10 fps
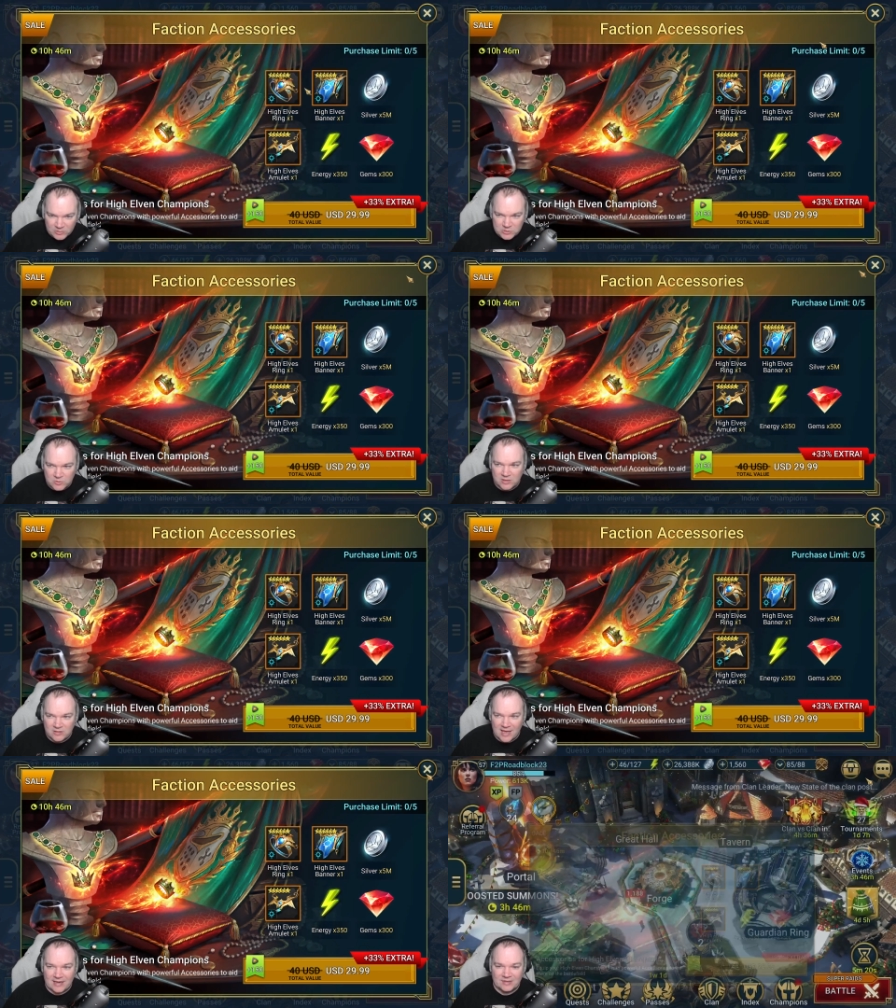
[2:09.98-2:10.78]
doing
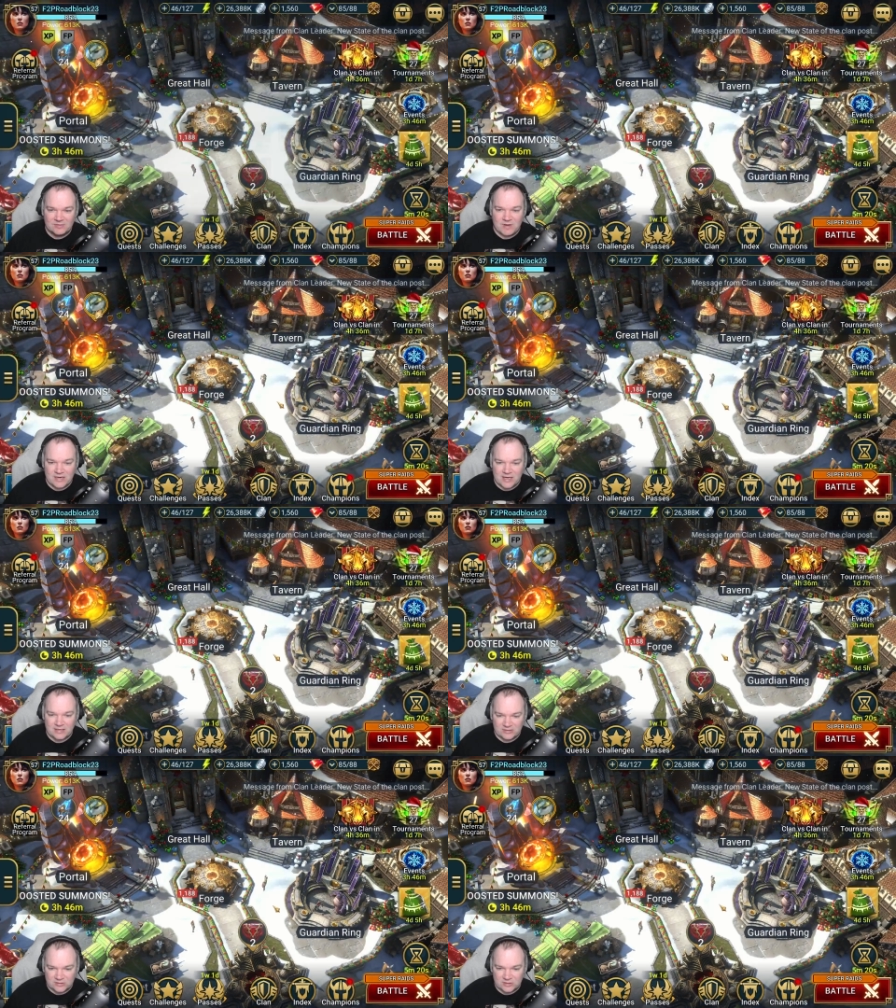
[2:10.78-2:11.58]
that as my
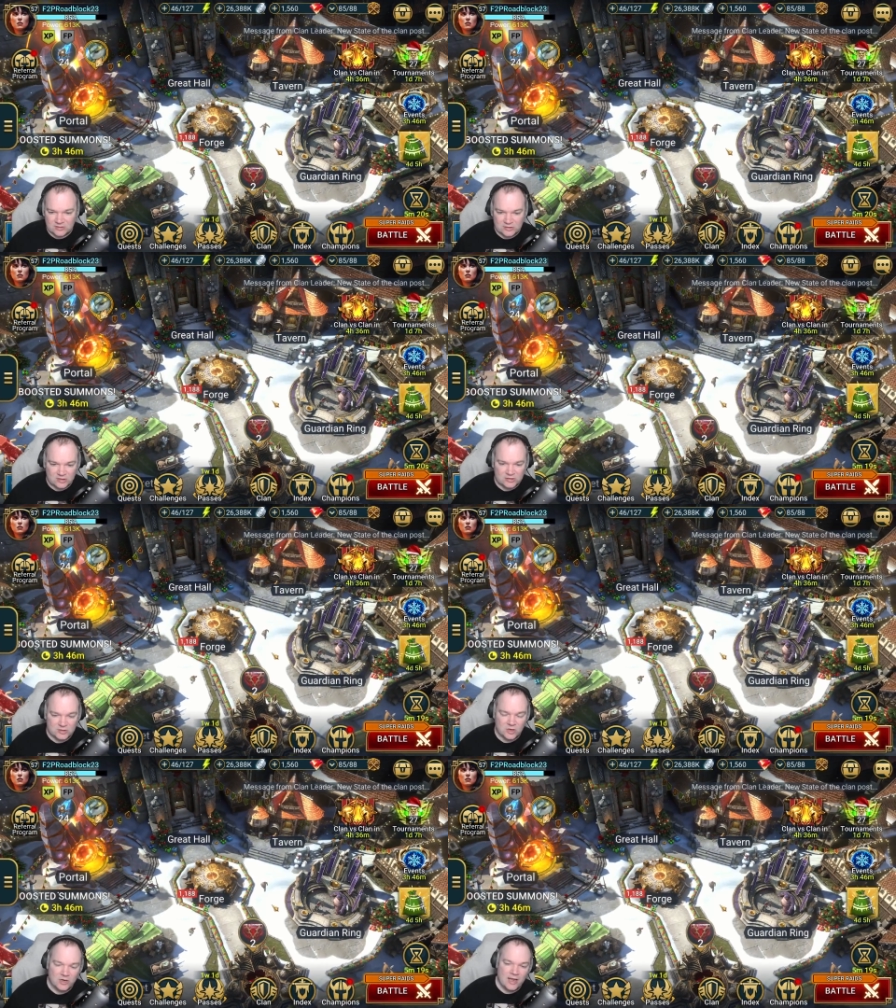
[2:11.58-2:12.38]
next
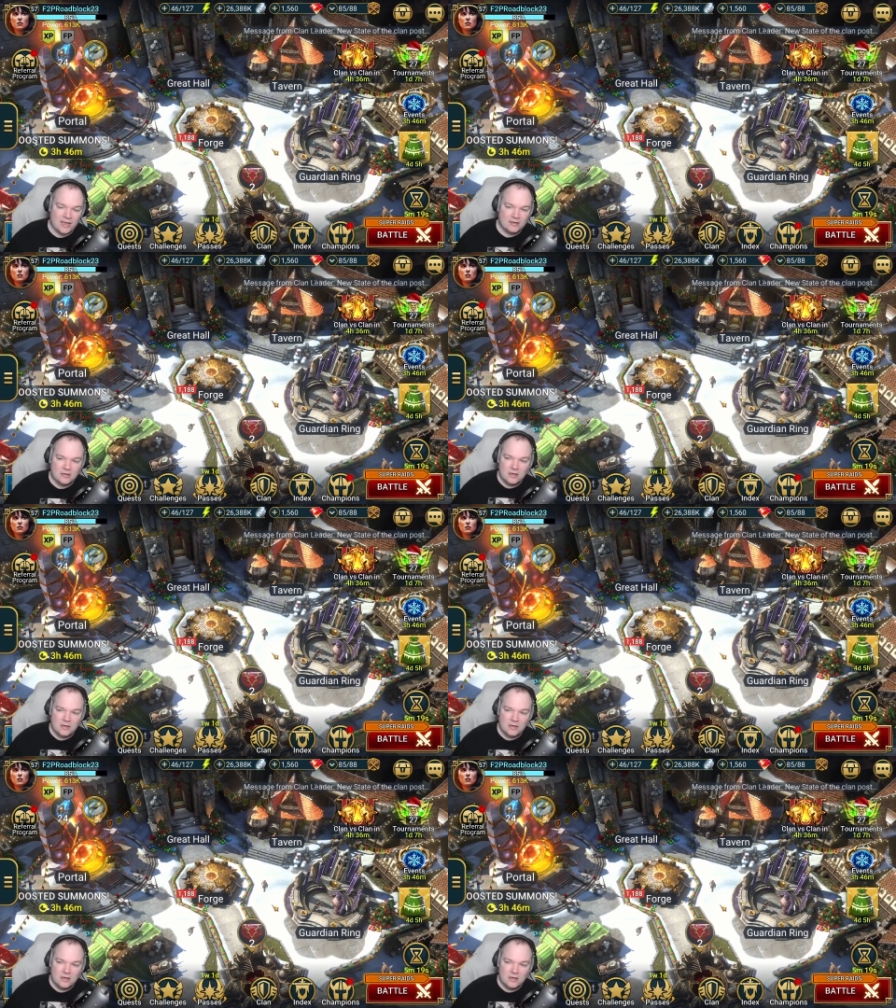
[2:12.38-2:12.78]
6-star. And